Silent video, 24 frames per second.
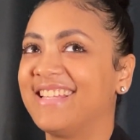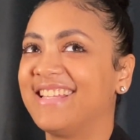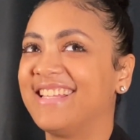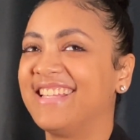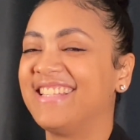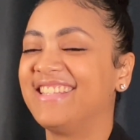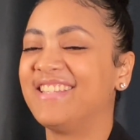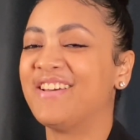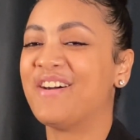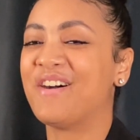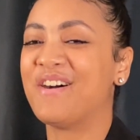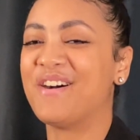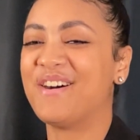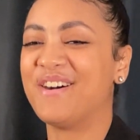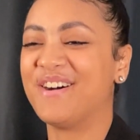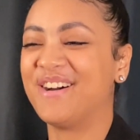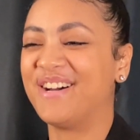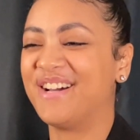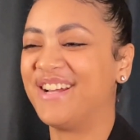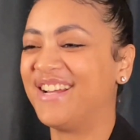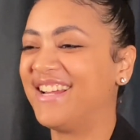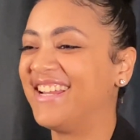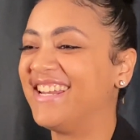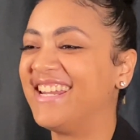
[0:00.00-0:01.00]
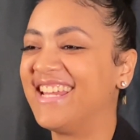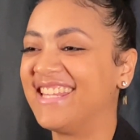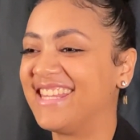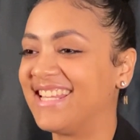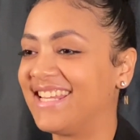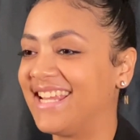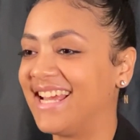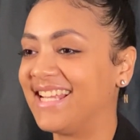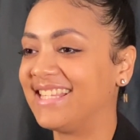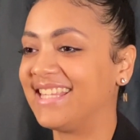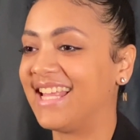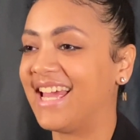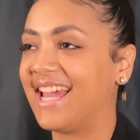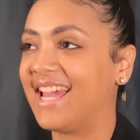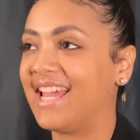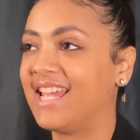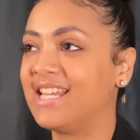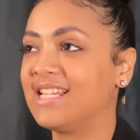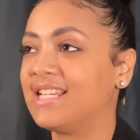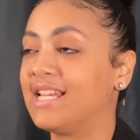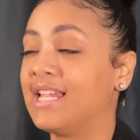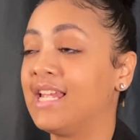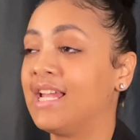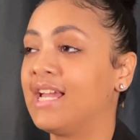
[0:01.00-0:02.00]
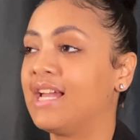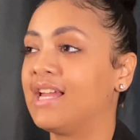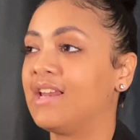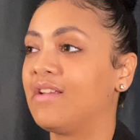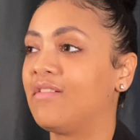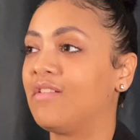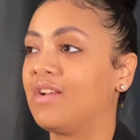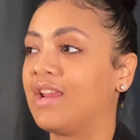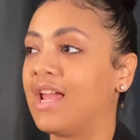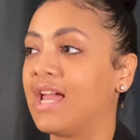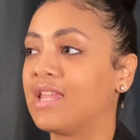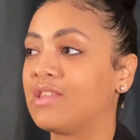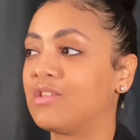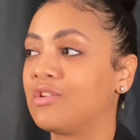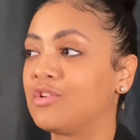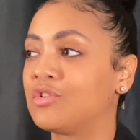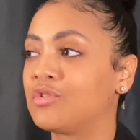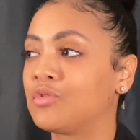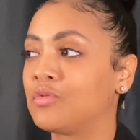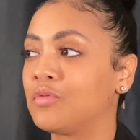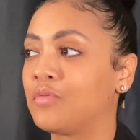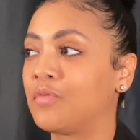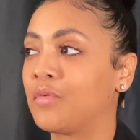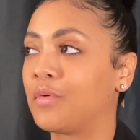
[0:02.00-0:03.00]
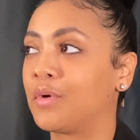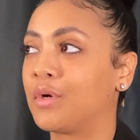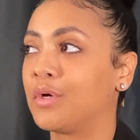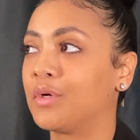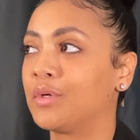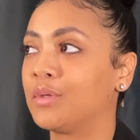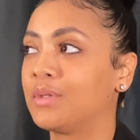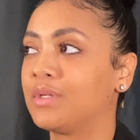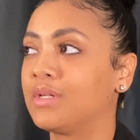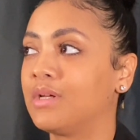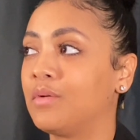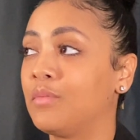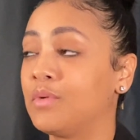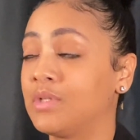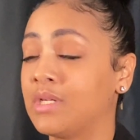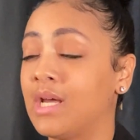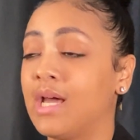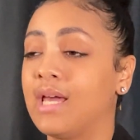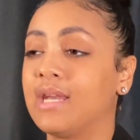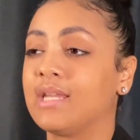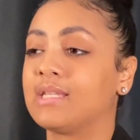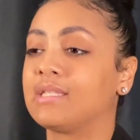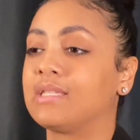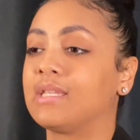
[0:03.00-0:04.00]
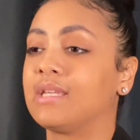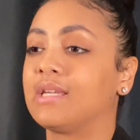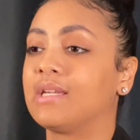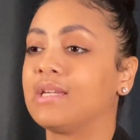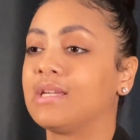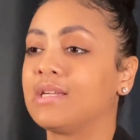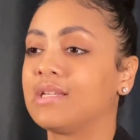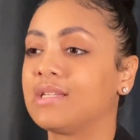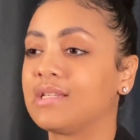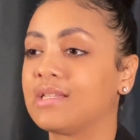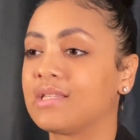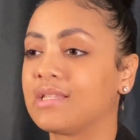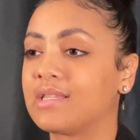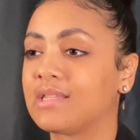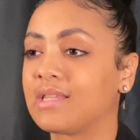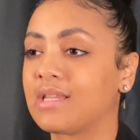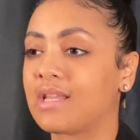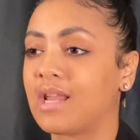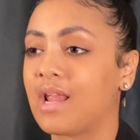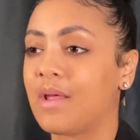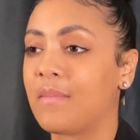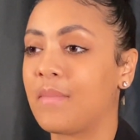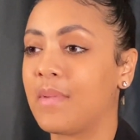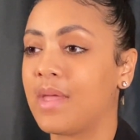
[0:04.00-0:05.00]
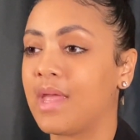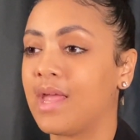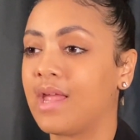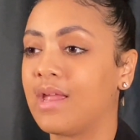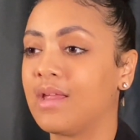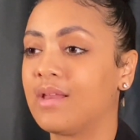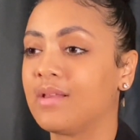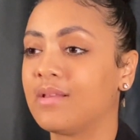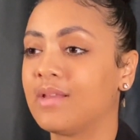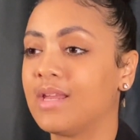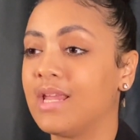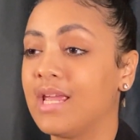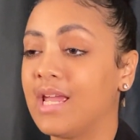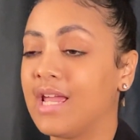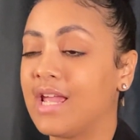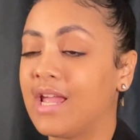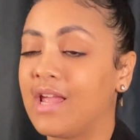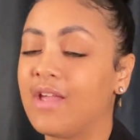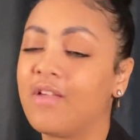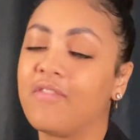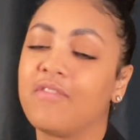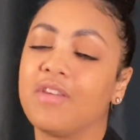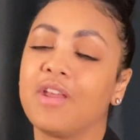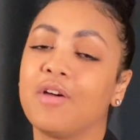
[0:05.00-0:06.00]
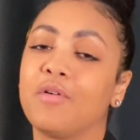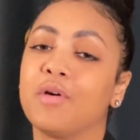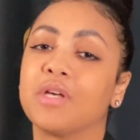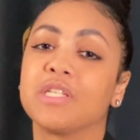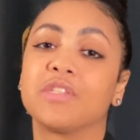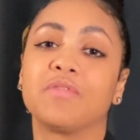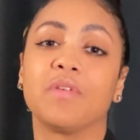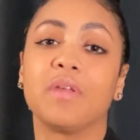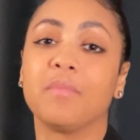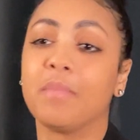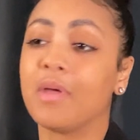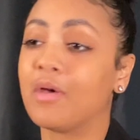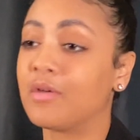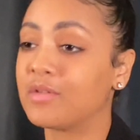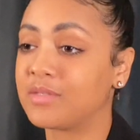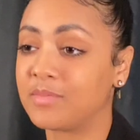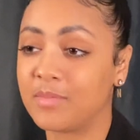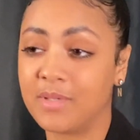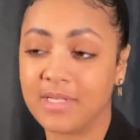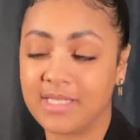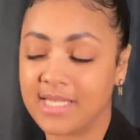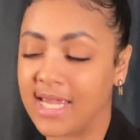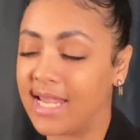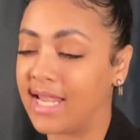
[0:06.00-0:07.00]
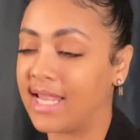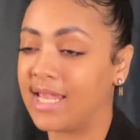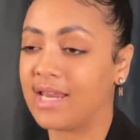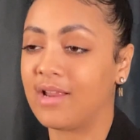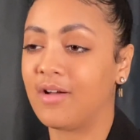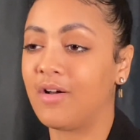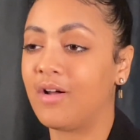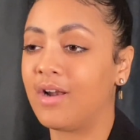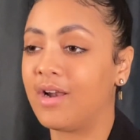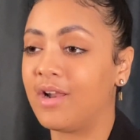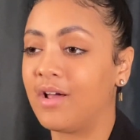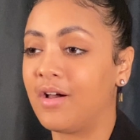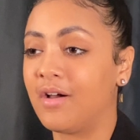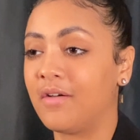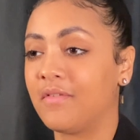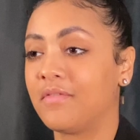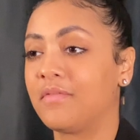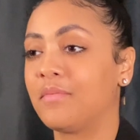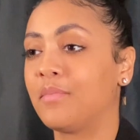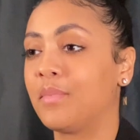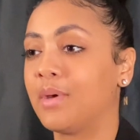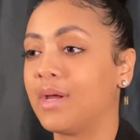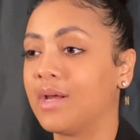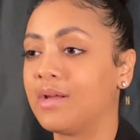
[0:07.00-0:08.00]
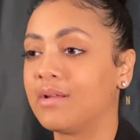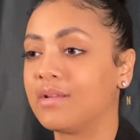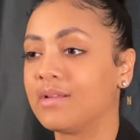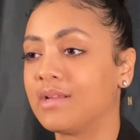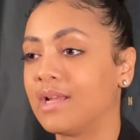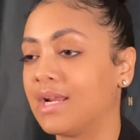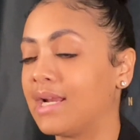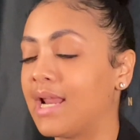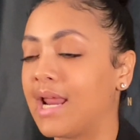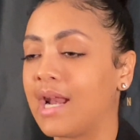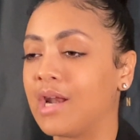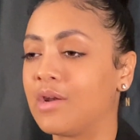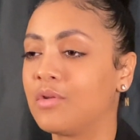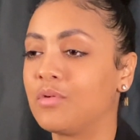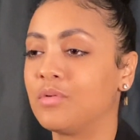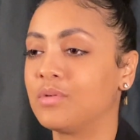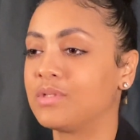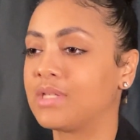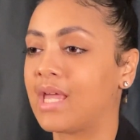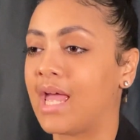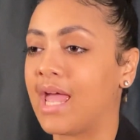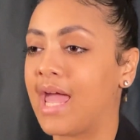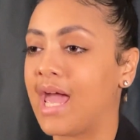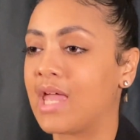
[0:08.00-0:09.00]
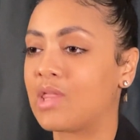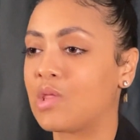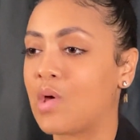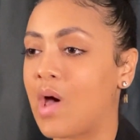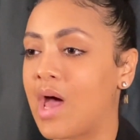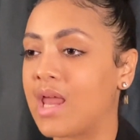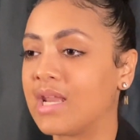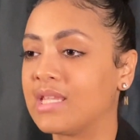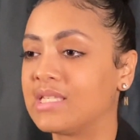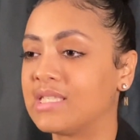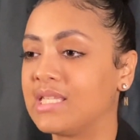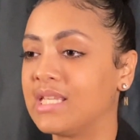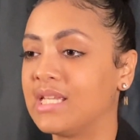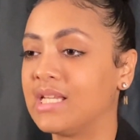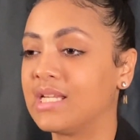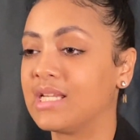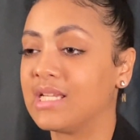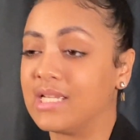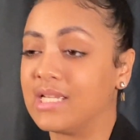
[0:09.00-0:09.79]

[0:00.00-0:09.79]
Nah, nothing like that. He couldn't really handle the truth for real, which I understood. I mean, even though us females, we take it all off, but a lot of dudes can't handle honesty.